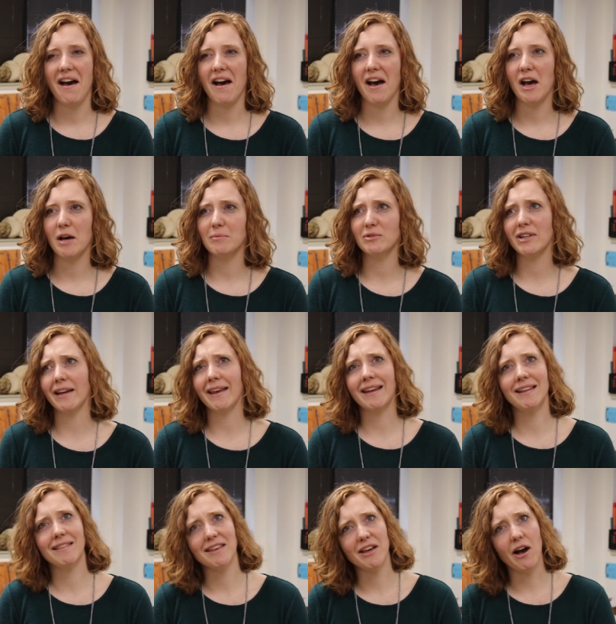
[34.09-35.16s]
um, check
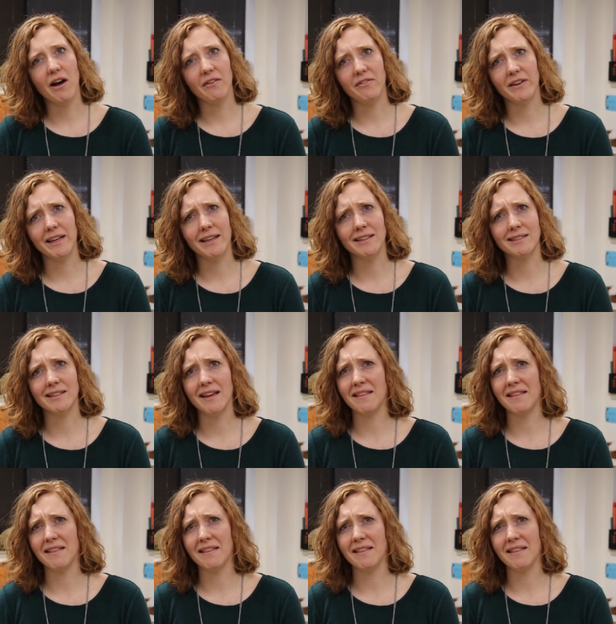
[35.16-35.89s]
in at the office,